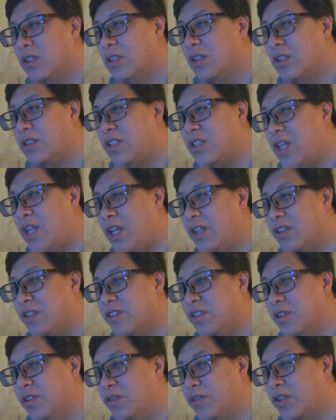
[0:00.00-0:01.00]
10
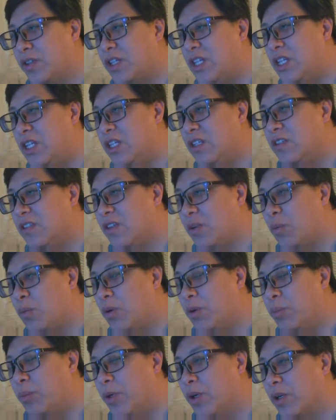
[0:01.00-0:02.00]
silver keys, and
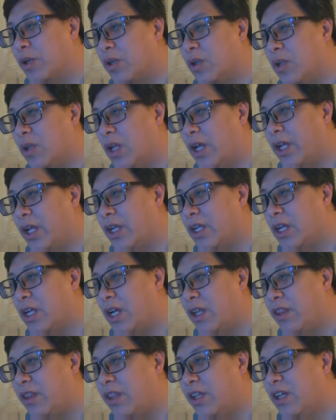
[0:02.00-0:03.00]
1 miracle eye. I
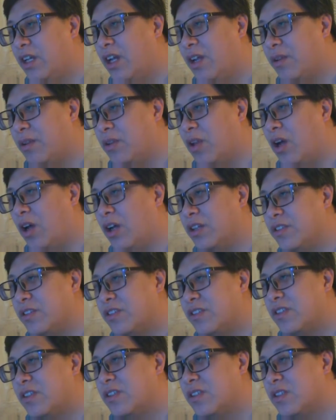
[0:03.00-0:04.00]
think I
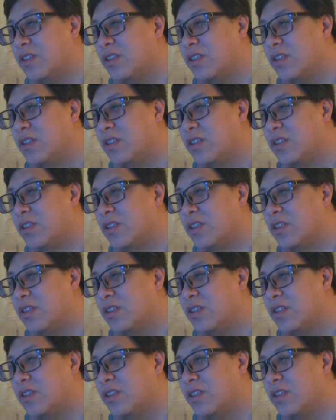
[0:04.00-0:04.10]
lost